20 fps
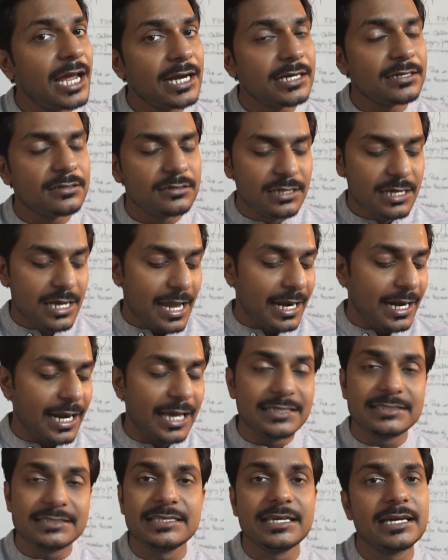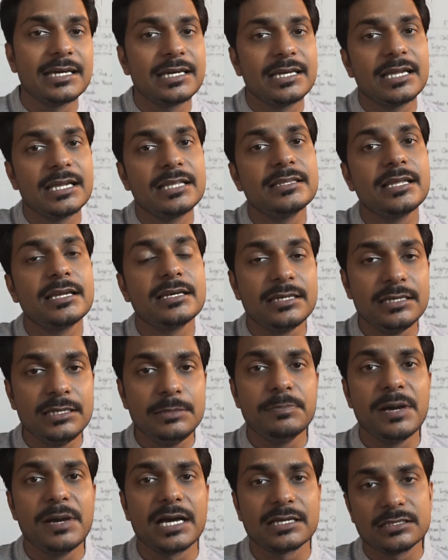at and I say again and then
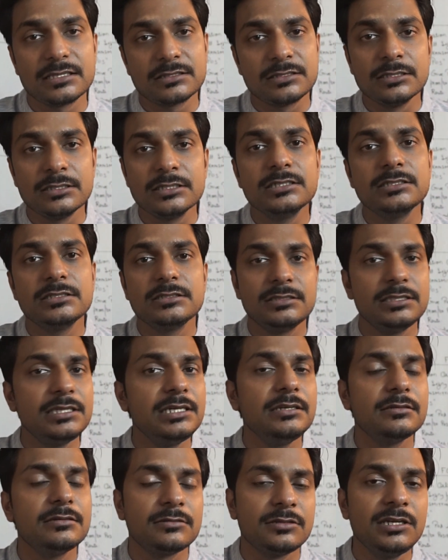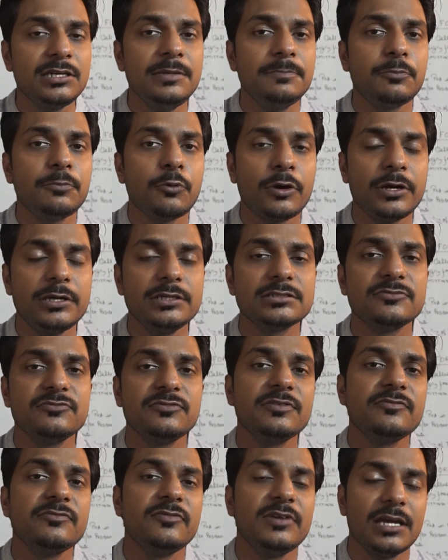read back the thirty three points
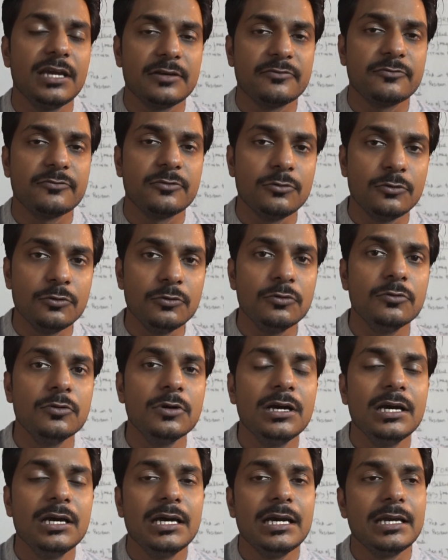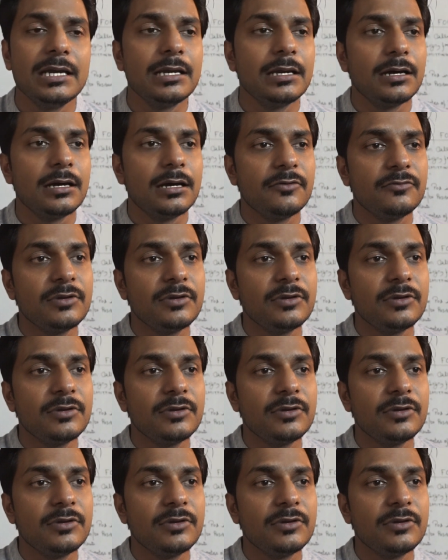we, we have to do and uh,